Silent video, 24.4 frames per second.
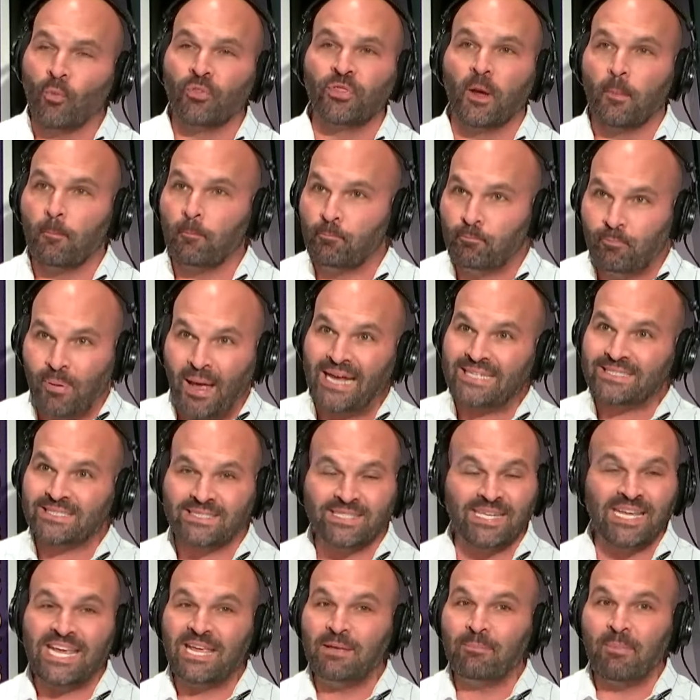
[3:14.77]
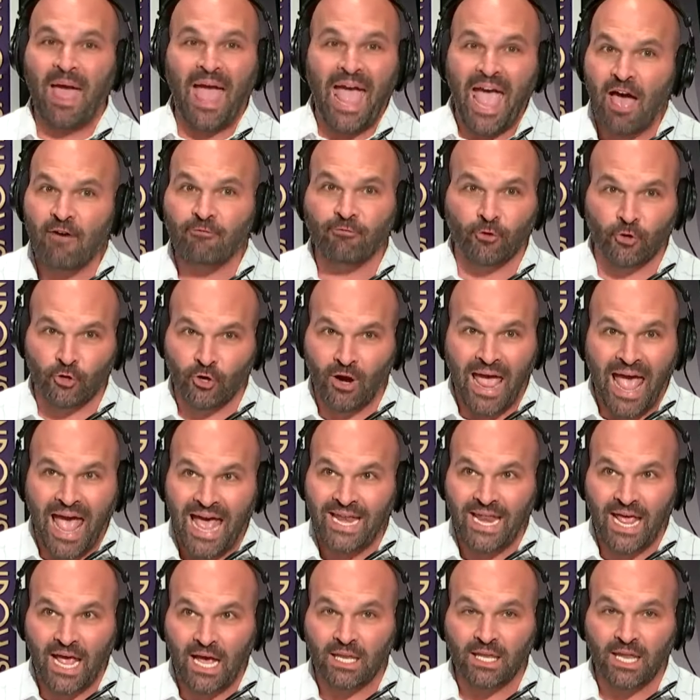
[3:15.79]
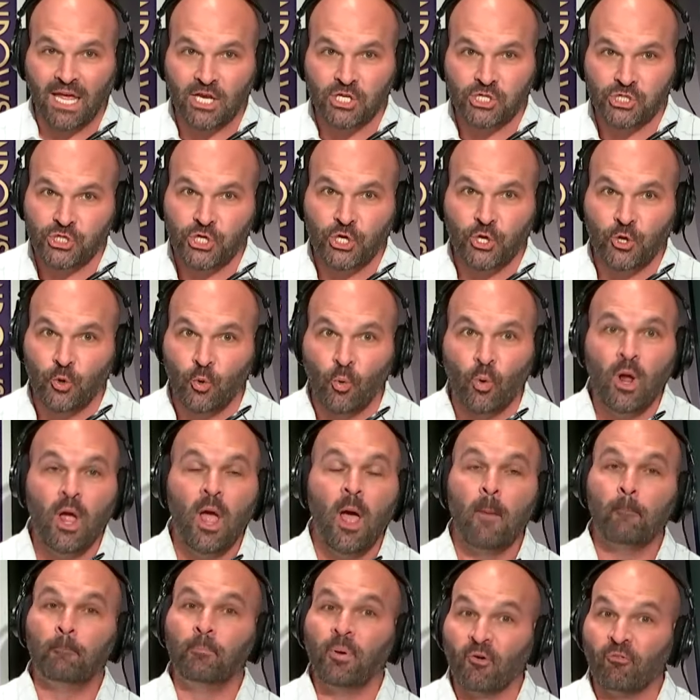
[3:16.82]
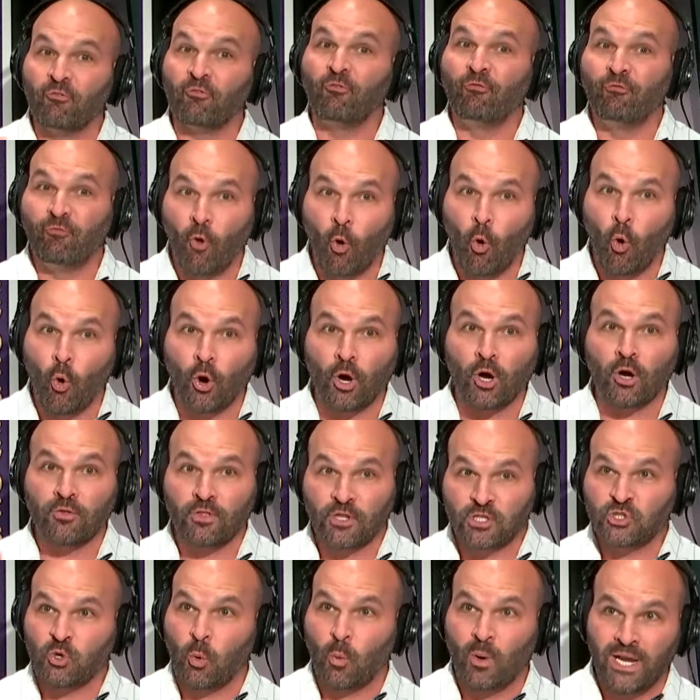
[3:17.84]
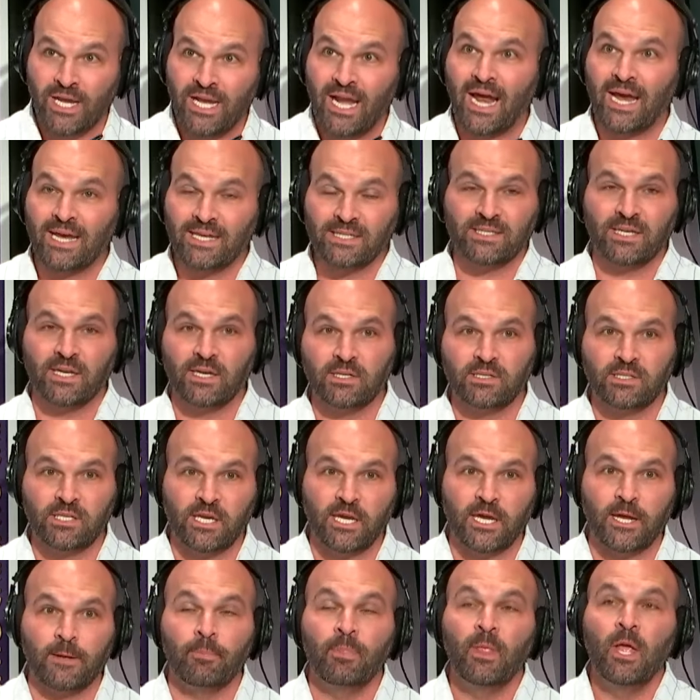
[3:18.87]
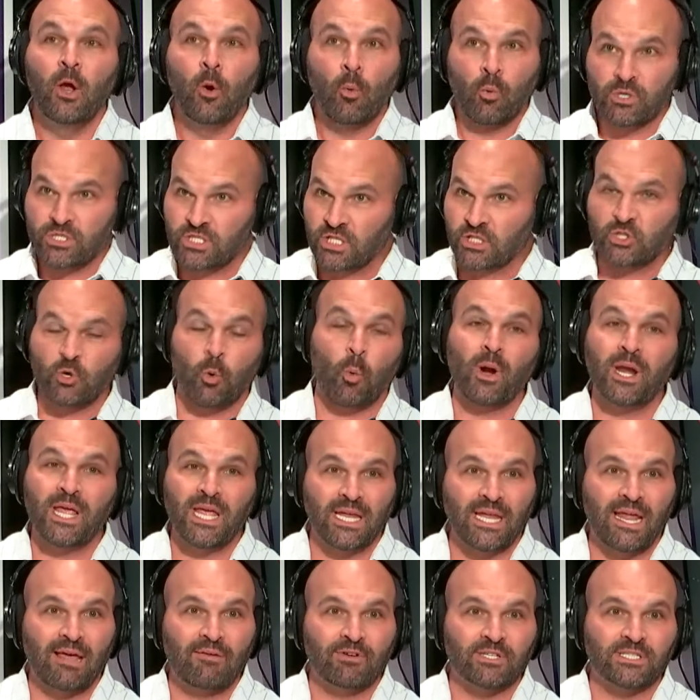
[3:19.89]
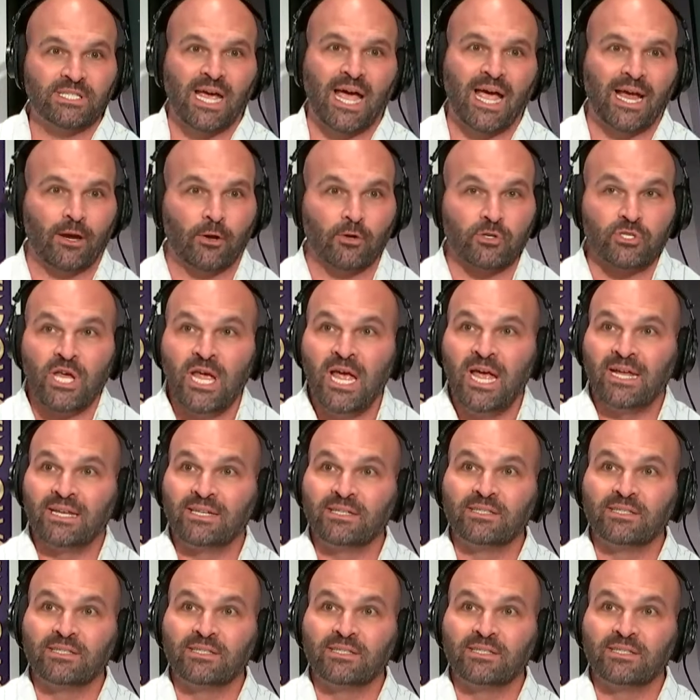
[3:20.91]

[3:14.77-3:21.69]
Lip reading: The best team ever at LSU before the 2019 team was the 2011 Tigers.